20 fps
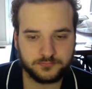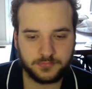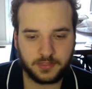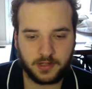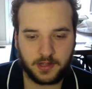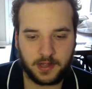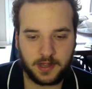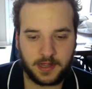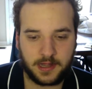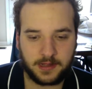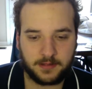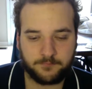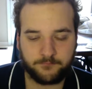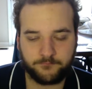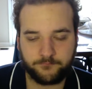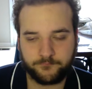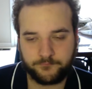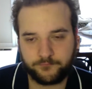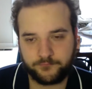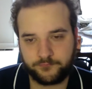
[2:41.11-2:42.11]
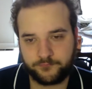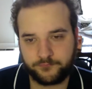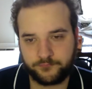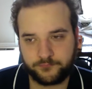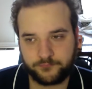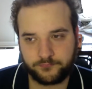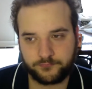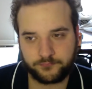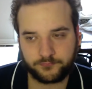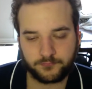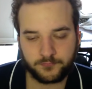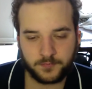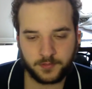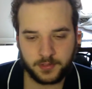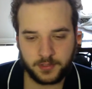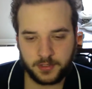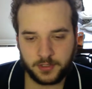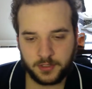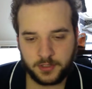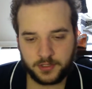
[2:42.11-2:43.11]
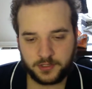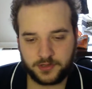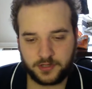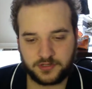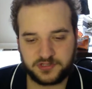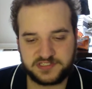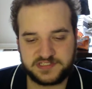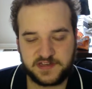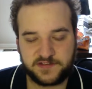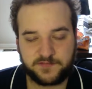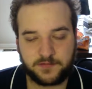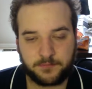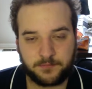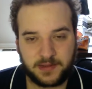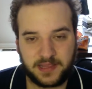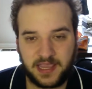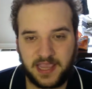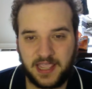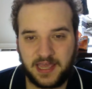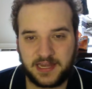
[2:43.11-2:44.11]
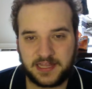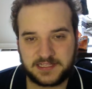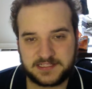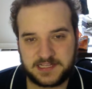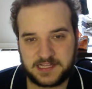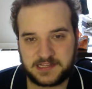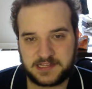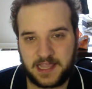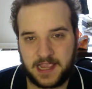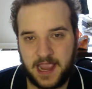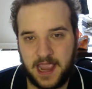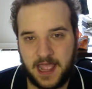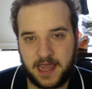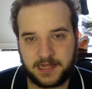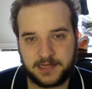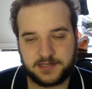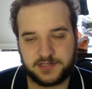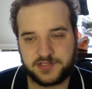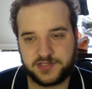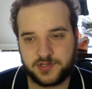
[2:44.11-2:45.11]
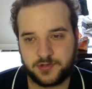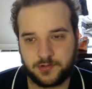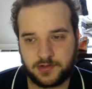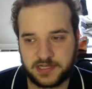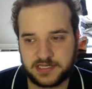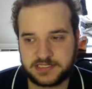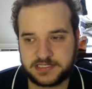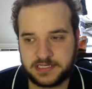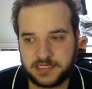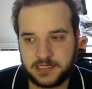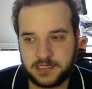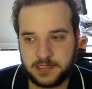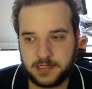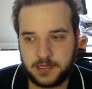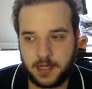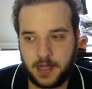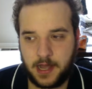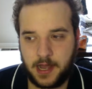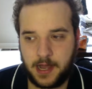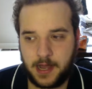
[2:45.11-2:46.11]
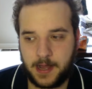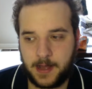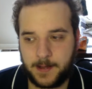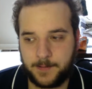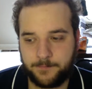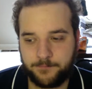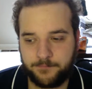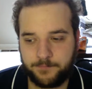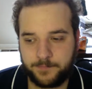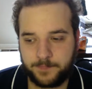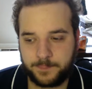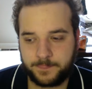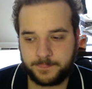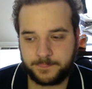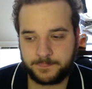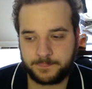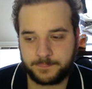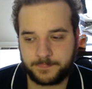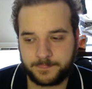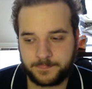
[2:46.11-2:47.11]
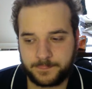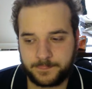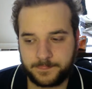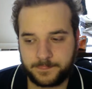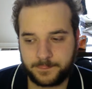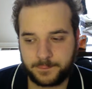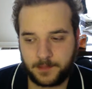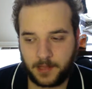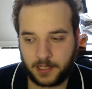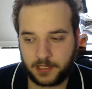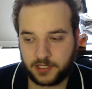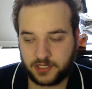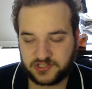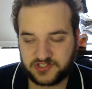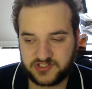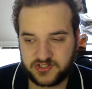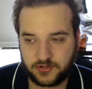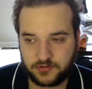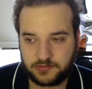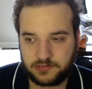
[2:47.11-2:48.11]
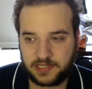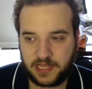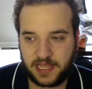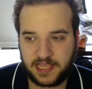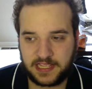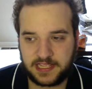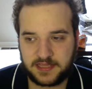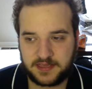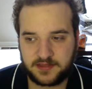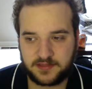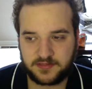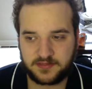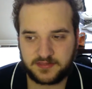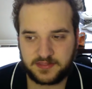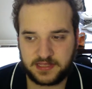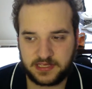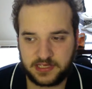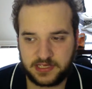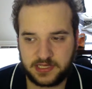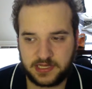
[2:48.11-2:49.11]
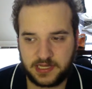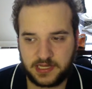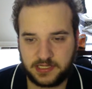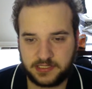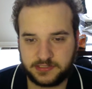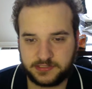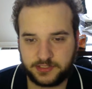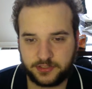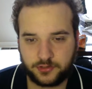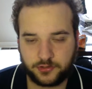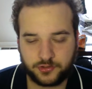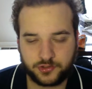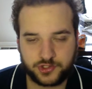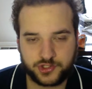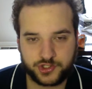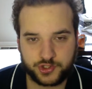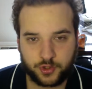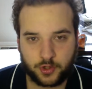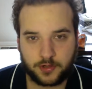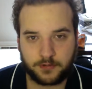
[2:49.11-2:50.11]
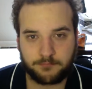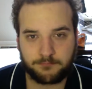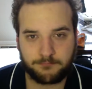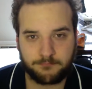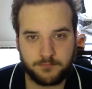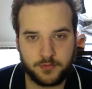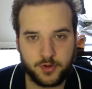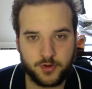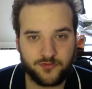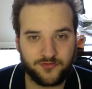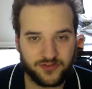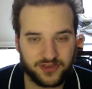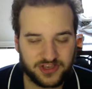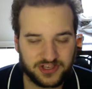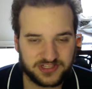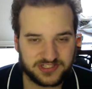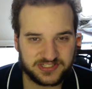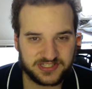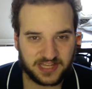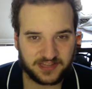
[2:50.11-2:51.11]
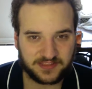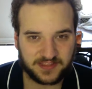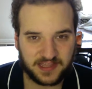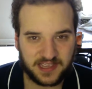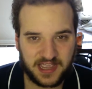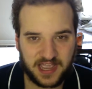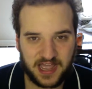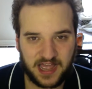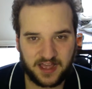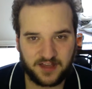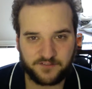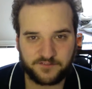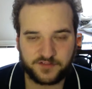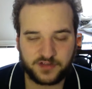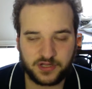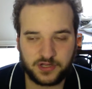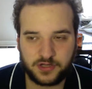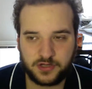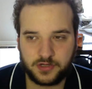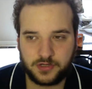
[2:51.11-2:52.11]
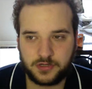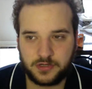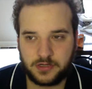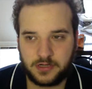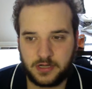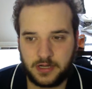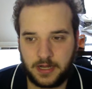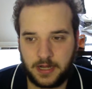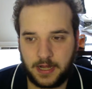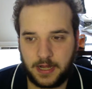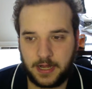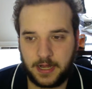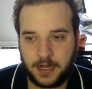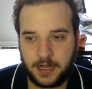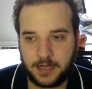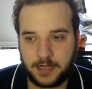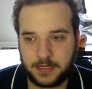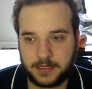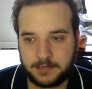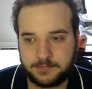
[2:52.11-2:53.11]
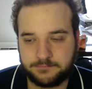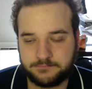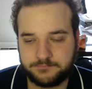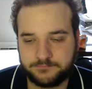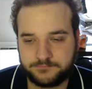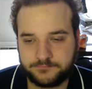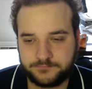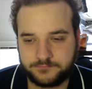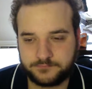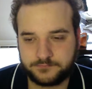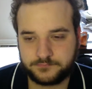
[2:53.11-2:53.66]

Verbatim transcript: um those different mechanics that they added to it. Um I also like the uh, little short movies that they have. Um